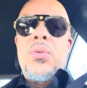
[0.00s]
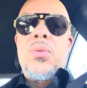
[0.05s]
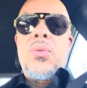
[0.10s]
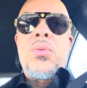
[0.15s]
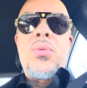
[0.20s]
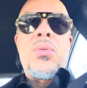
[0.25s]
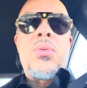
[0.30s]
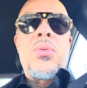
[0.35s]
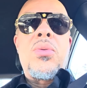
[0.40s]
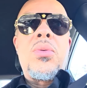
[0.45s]

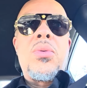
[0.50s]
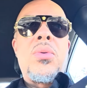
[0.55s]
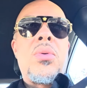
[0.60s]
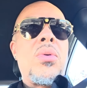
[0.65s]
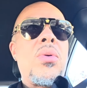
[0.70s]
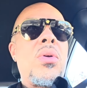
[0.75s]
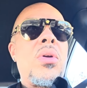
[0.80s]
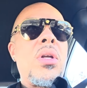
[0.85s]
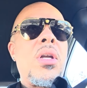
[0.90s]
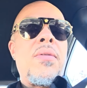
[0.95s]

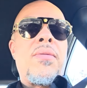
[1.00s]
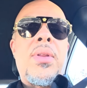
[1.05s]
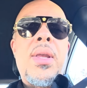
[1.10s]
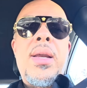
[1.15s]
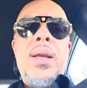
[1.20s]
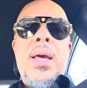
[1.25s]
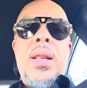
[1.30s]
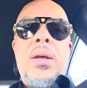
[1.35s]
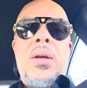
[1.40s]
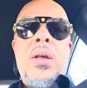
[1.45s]

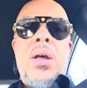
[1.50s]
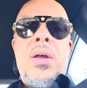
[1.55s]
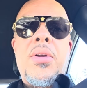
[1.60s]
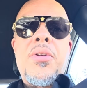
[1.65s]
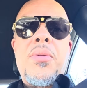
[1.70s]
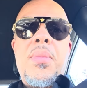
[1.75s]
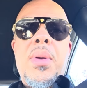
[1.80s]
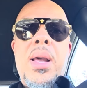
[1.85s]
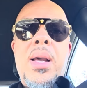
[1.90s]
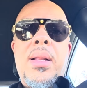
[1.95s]
they gotta
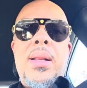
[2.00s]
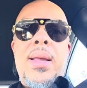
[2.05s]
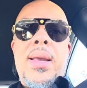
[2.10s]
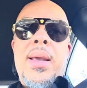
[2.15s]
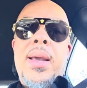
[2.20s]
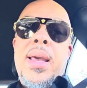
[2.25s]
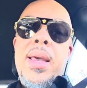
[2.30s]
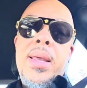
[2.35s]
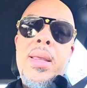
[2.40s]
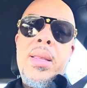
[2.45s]
call you back
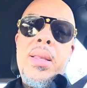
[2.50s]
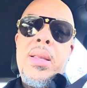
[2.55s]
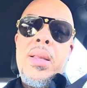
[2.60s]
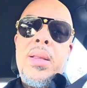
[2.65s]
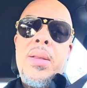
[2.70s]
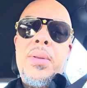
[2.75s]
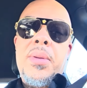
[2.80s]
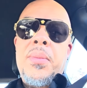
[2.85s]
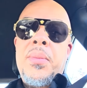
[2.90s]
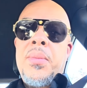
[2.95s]
like,
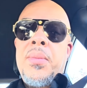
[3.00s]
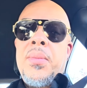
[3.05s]
hey,